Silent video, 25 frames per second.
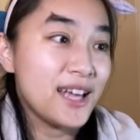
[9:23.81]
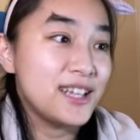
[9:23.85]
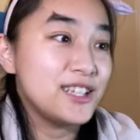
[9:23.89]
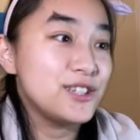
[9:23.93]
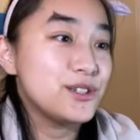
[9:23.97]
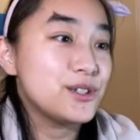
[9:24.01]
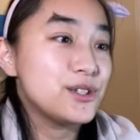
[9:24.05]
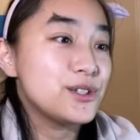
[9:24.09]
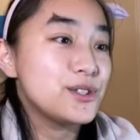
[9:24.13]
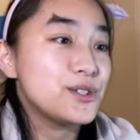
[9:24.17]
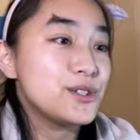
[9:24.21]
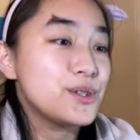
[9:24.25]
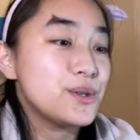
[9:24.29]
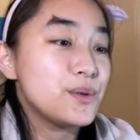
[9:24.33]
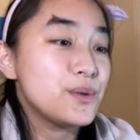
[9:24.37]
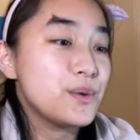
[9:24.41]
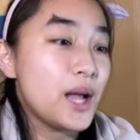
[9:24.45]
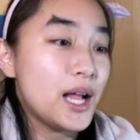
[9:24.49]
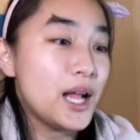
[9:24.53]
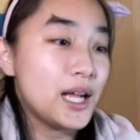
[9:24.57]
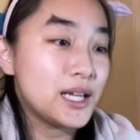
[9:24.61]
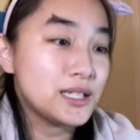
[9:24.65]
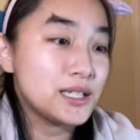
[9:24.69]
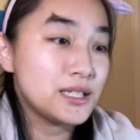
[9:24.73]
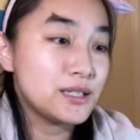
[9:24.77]
You can do
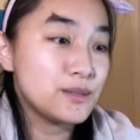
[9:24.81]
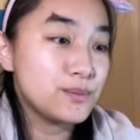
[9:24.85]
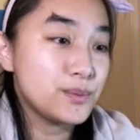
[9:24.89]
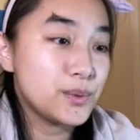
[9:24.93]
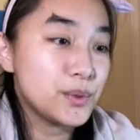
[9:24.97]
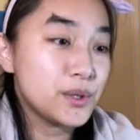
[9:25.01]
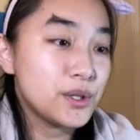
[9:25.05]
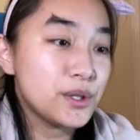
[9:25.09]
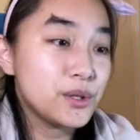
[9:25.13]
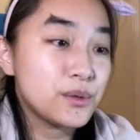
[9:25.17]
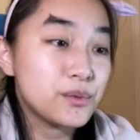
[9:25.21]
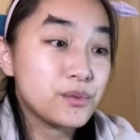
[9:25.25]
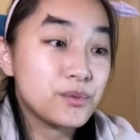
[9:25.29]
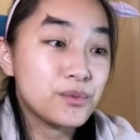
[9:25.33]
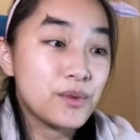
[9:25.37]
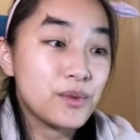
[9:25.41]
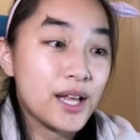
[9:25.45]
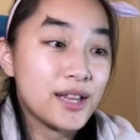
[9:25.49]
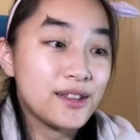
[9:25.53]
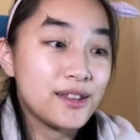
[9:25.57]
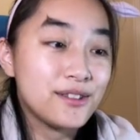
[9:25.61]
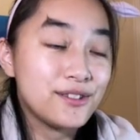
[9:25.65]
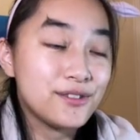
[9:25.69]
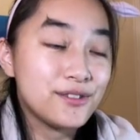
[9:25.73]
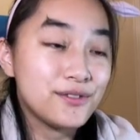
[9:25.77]
export
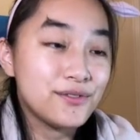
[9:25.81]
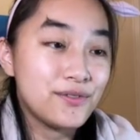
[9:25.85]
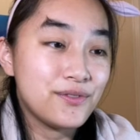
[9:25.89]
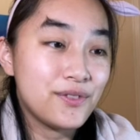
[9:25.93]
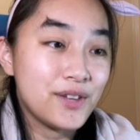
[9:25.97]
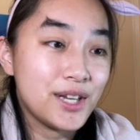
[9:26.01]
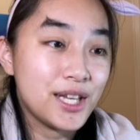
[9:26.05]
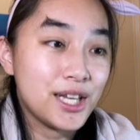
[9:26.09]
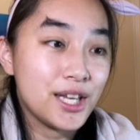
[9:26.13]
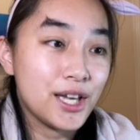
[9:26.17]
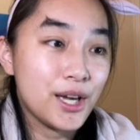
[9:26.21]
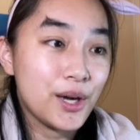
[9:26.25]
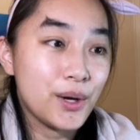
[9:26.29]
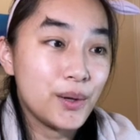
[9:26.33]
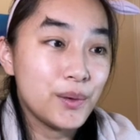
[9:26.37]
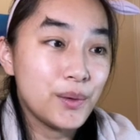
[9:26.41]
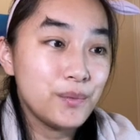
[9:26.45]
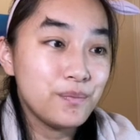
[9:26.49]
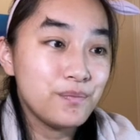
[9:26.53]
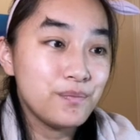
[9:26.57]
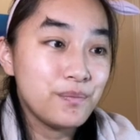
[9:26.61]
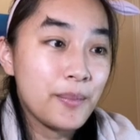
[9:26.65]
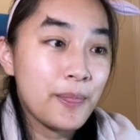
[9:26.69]
render video,